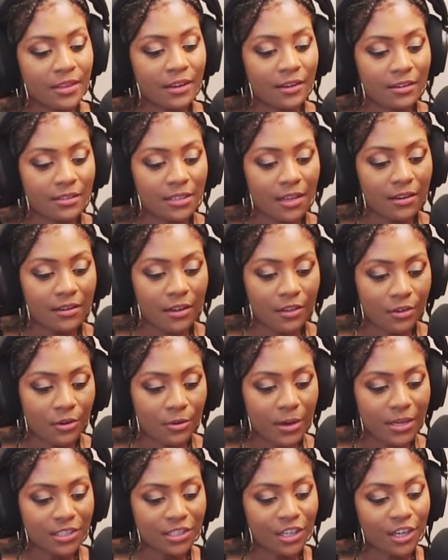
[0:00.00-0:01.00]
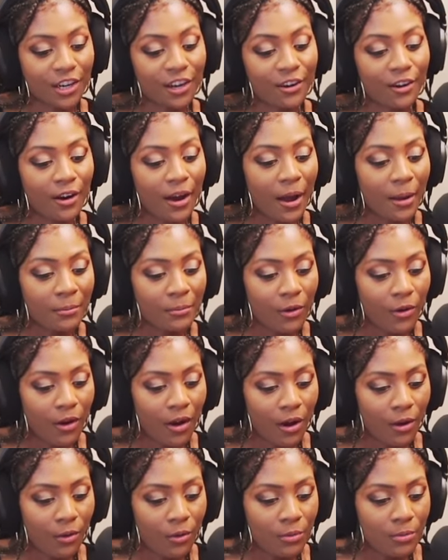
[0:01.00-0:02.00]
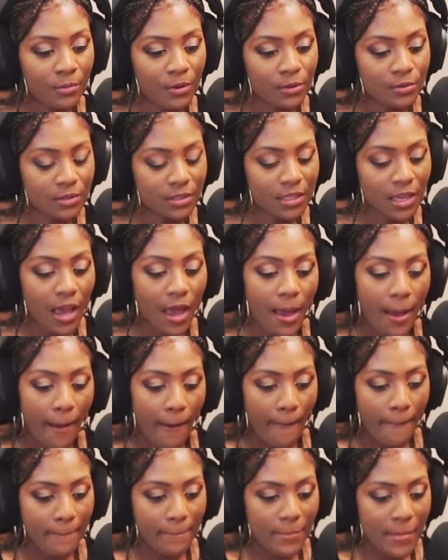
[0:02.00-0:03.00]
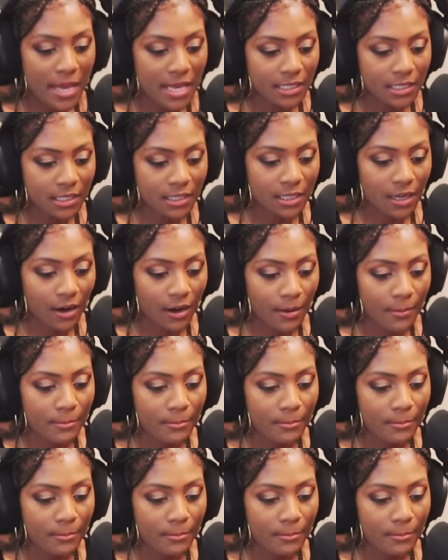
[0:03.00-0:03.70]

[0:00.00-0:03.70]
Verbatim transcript: There's another question here. I'm I almost missed her.